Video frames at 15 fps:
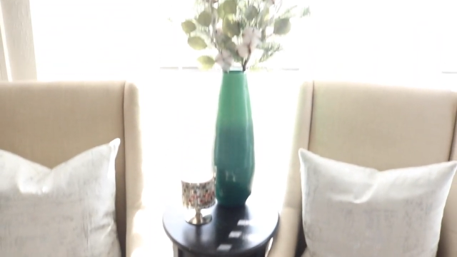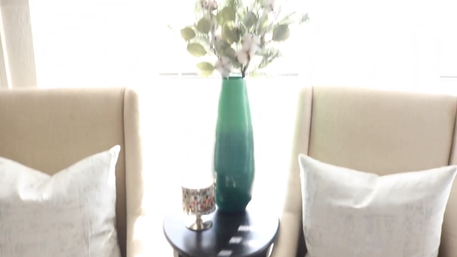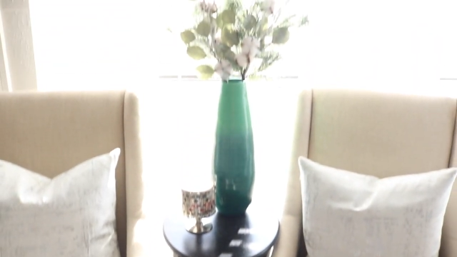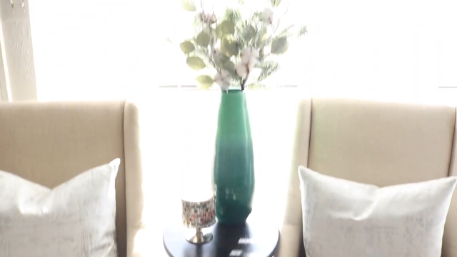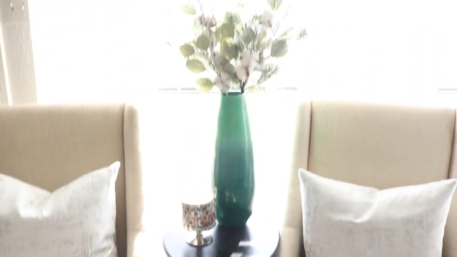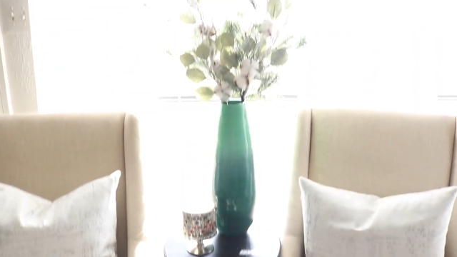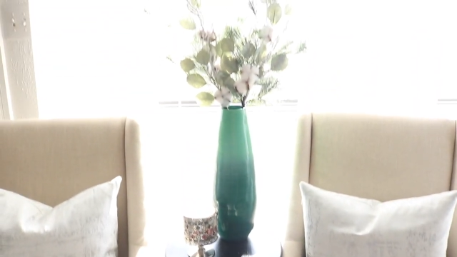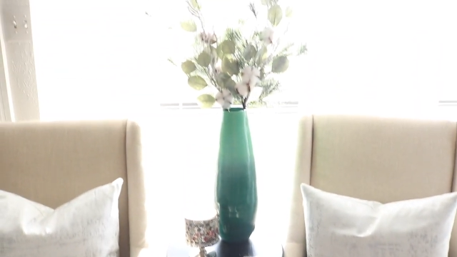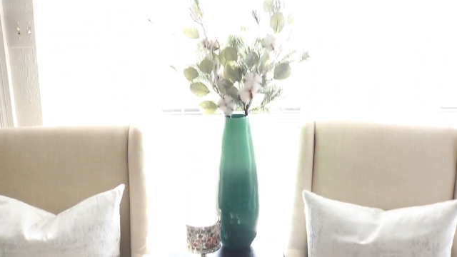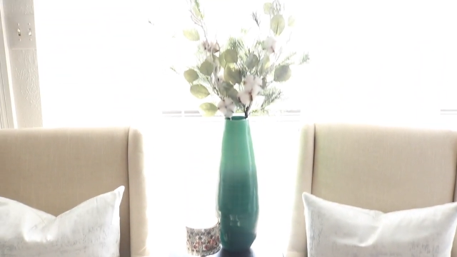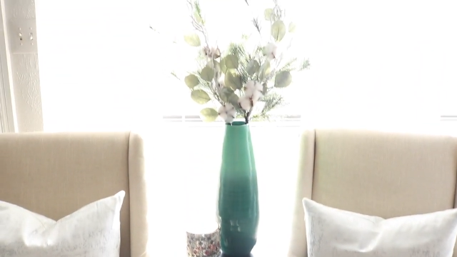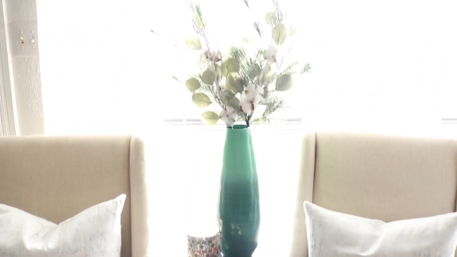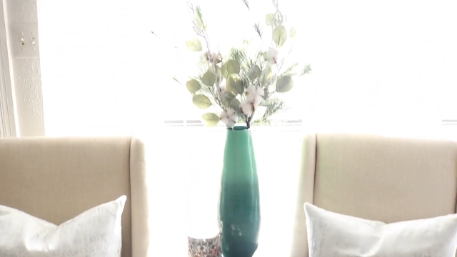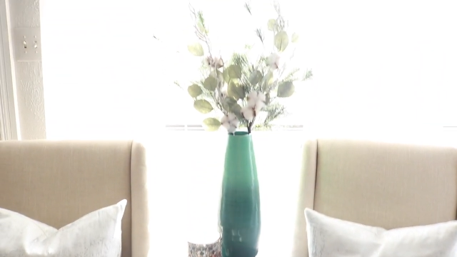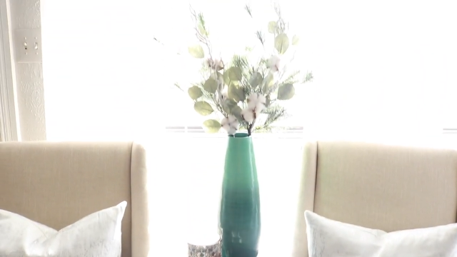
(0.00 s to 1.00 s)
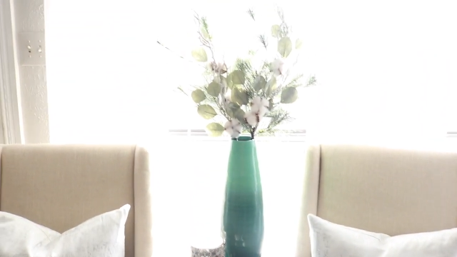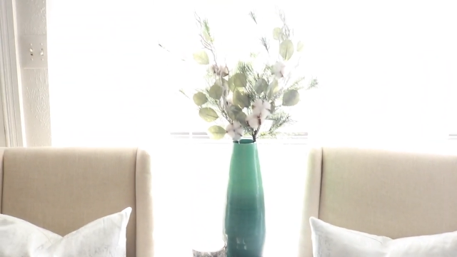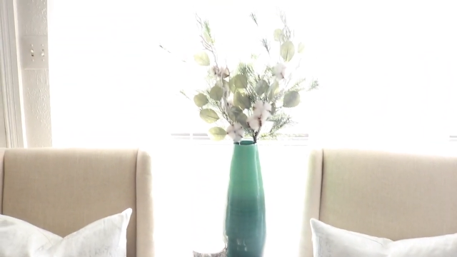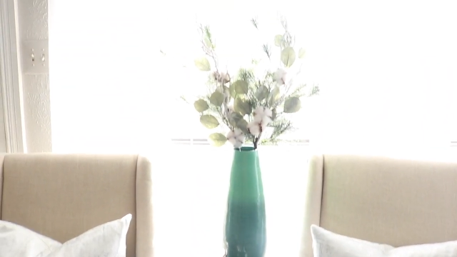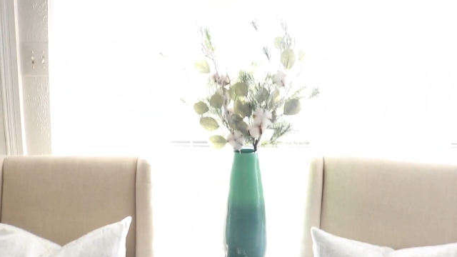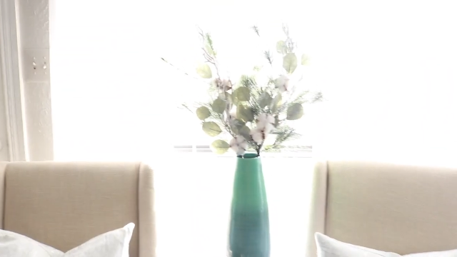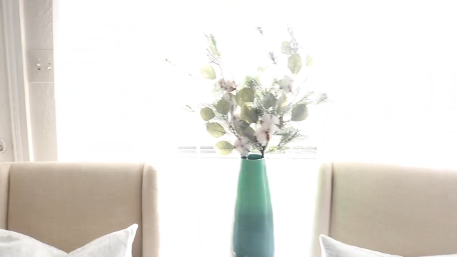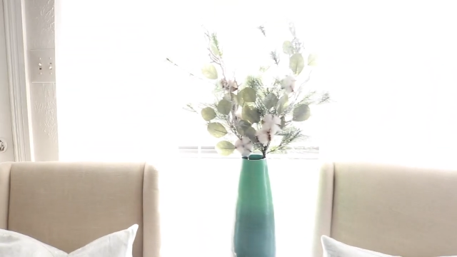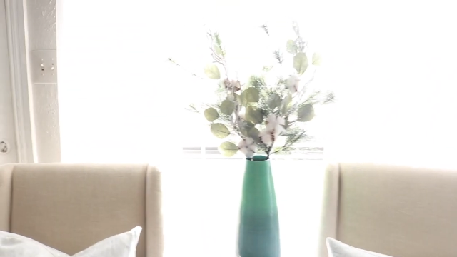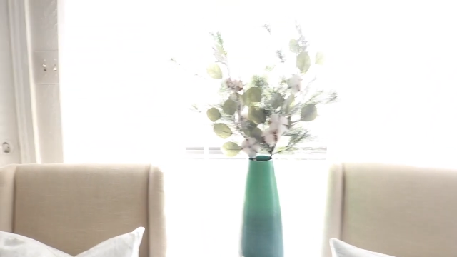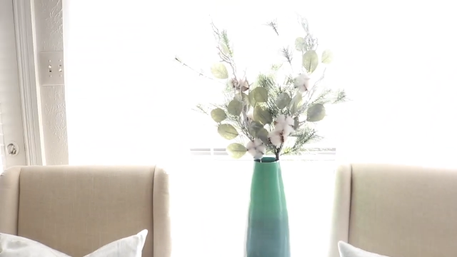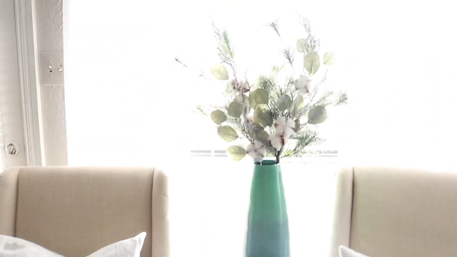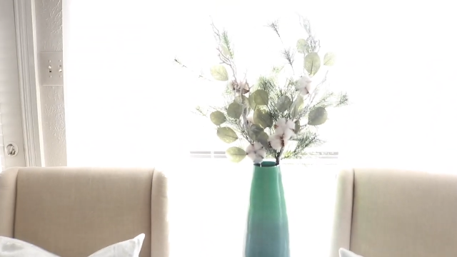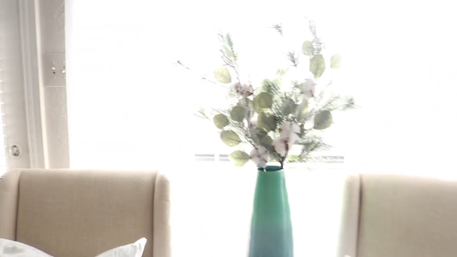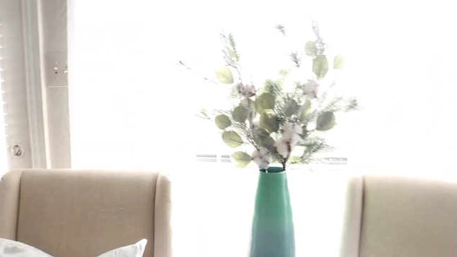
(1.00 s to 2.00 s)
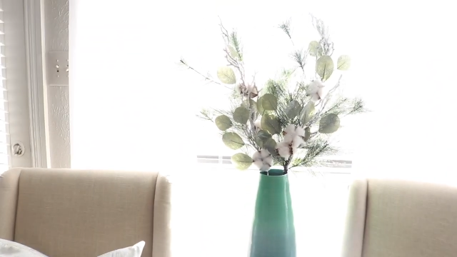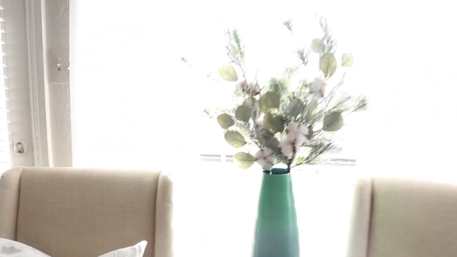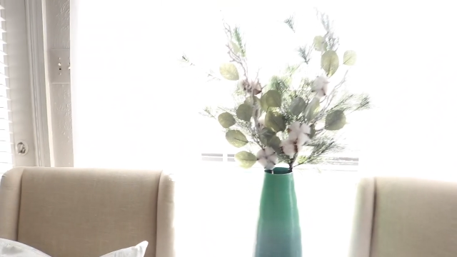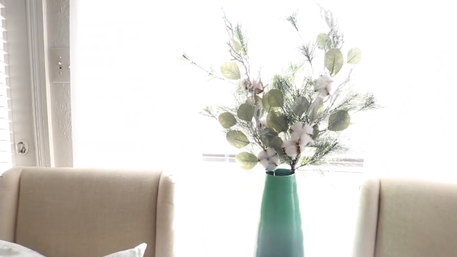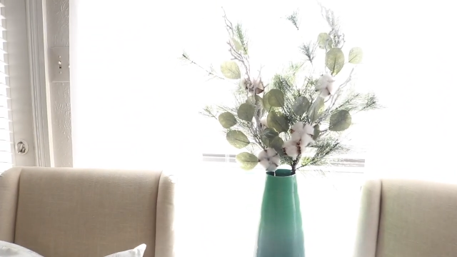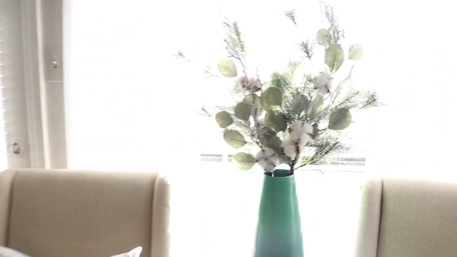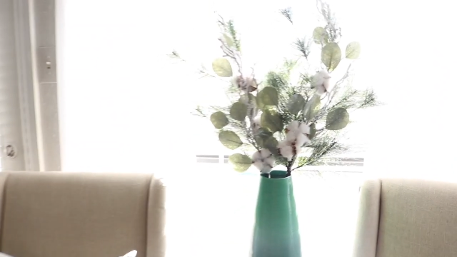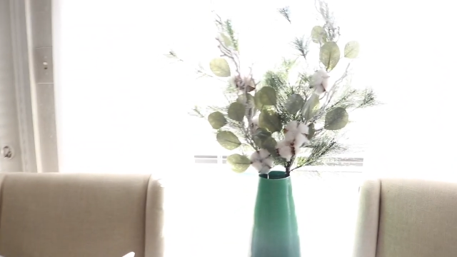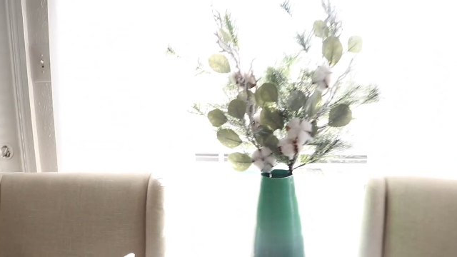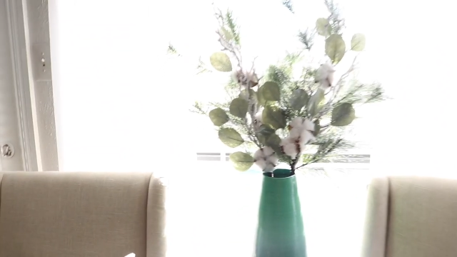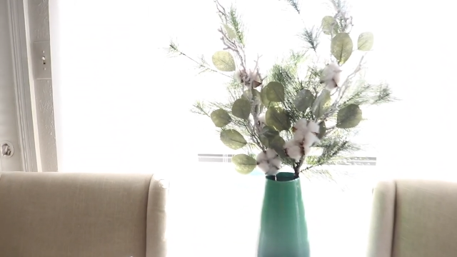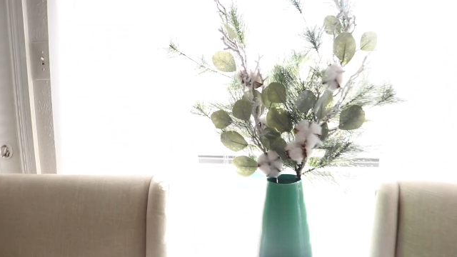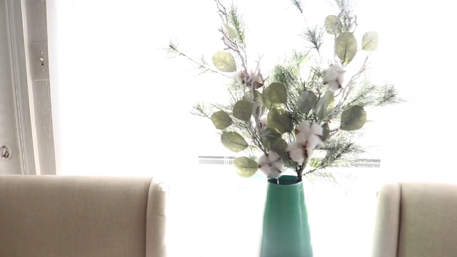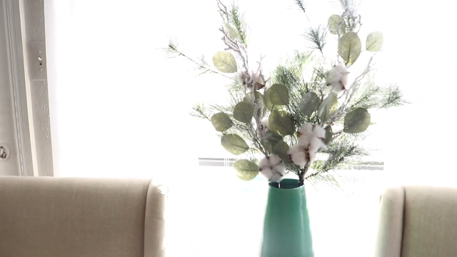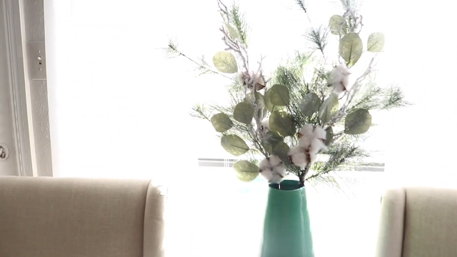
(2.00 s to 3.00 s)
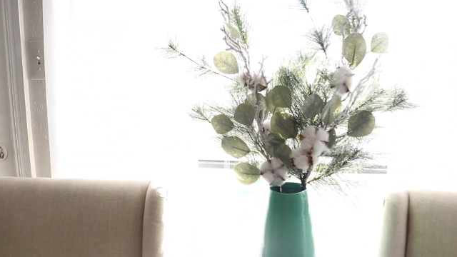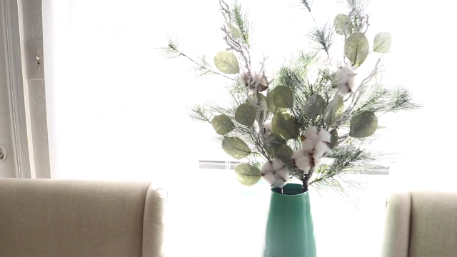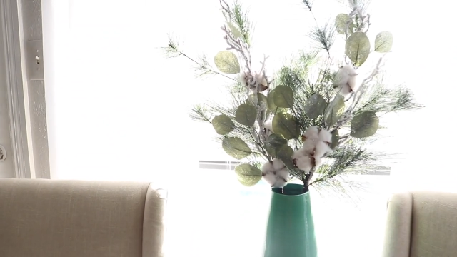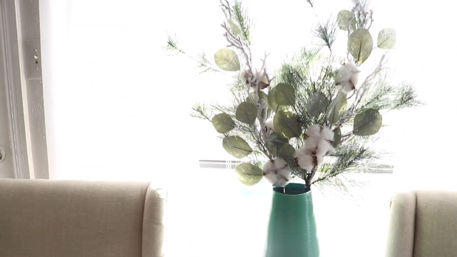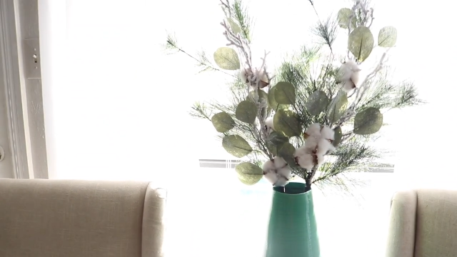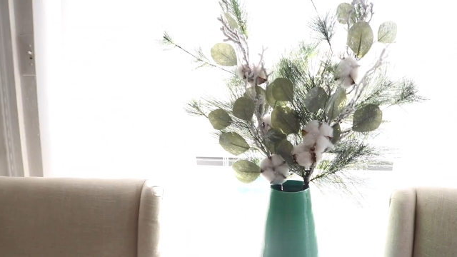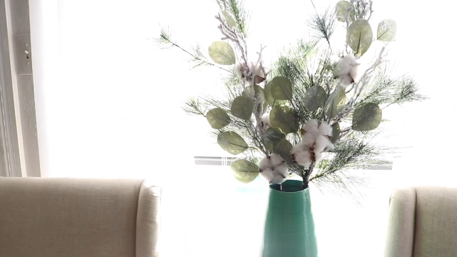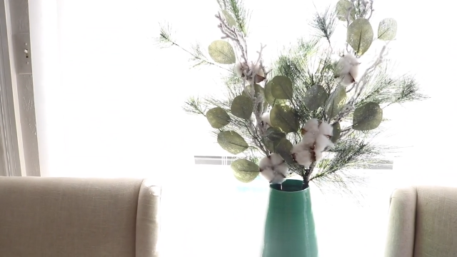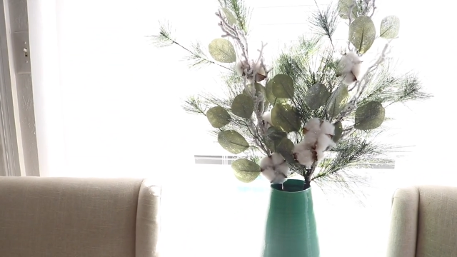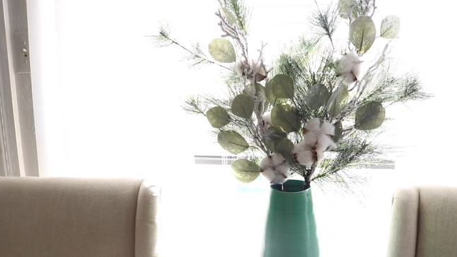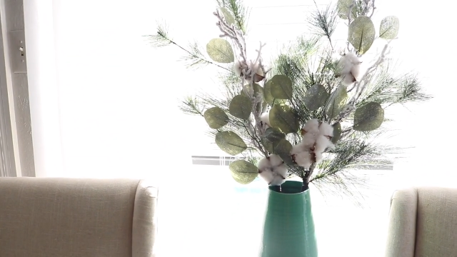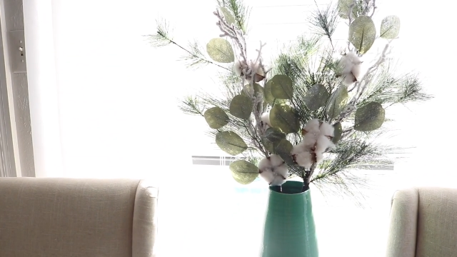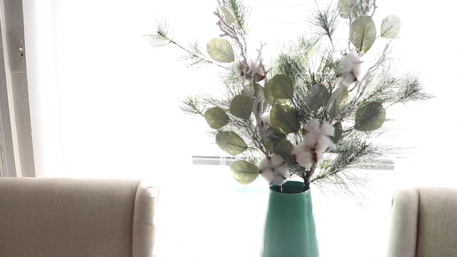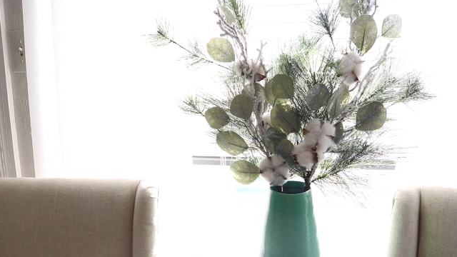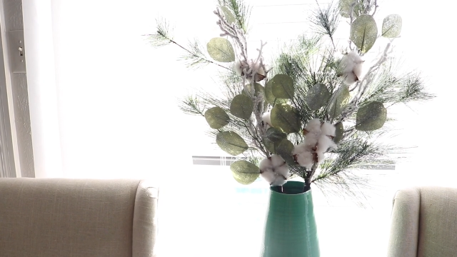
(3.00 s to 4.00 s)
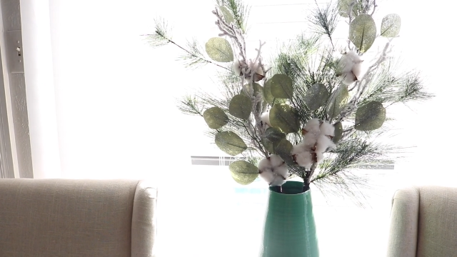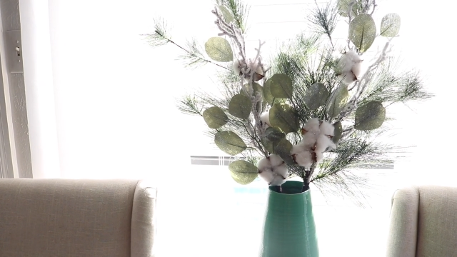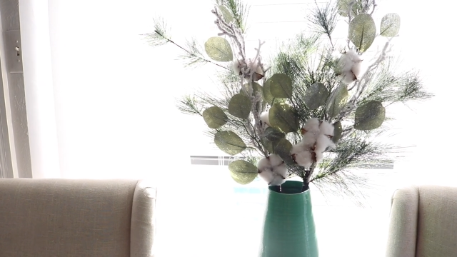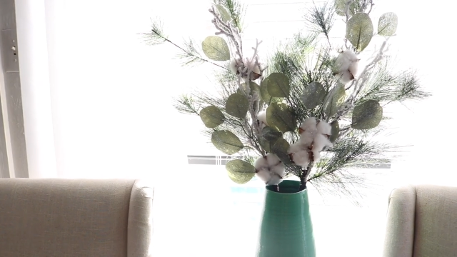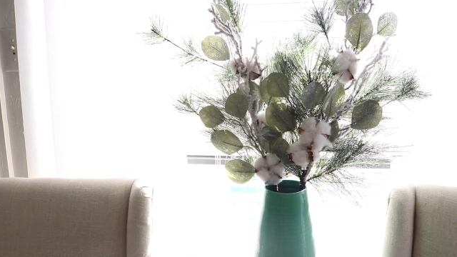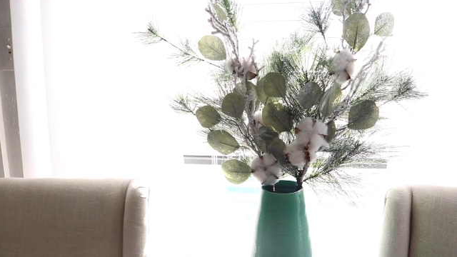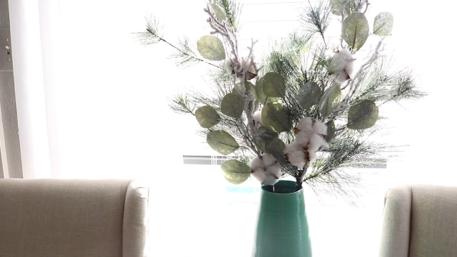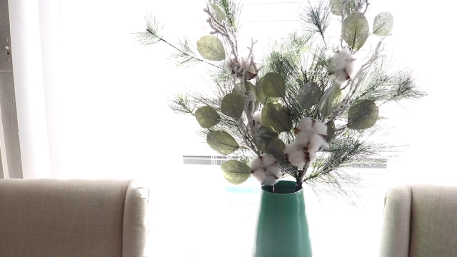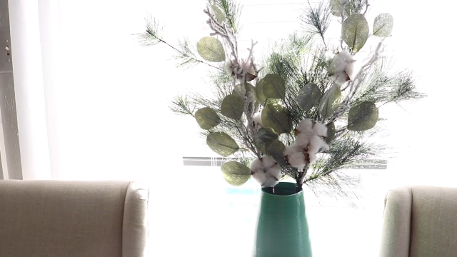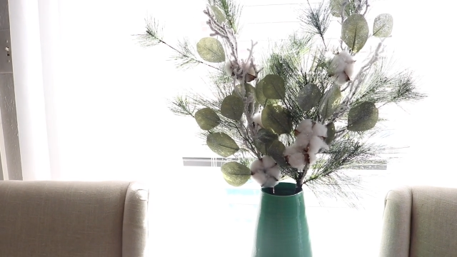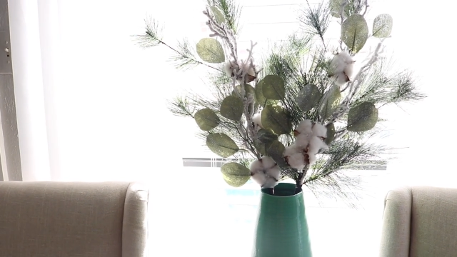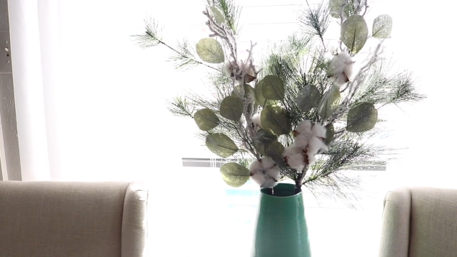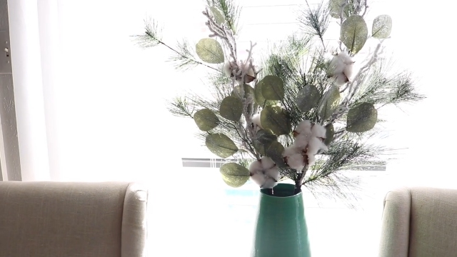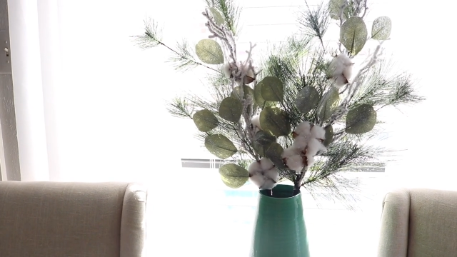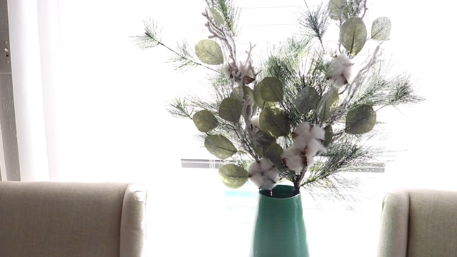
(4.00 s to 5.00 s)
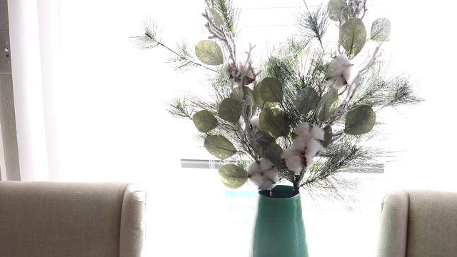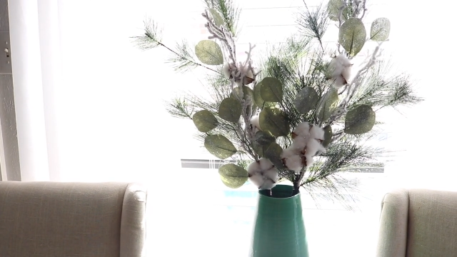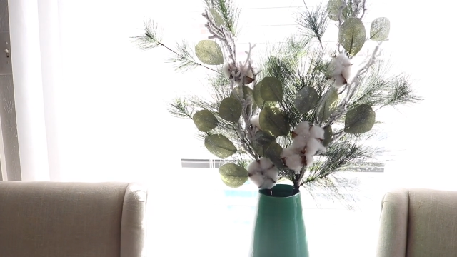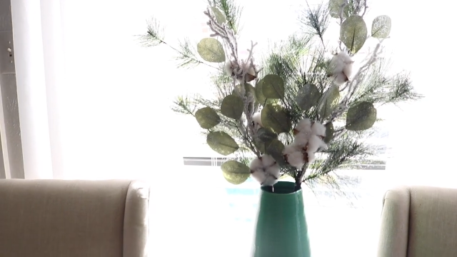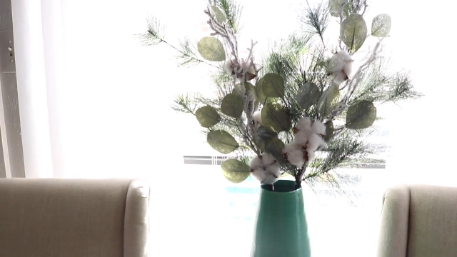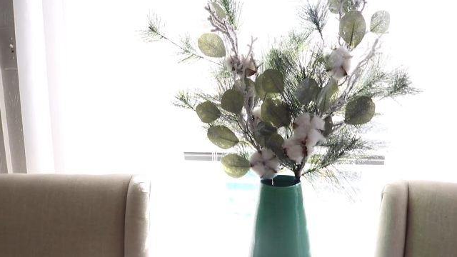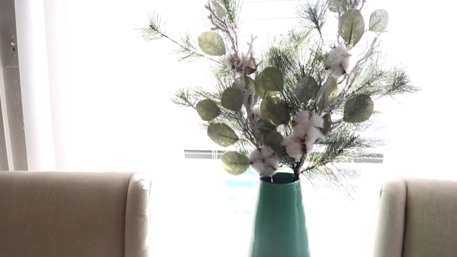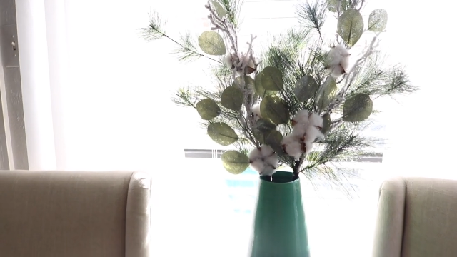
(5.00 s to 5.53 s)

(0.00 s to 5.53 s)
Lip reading: Nobody's mouth can be seen.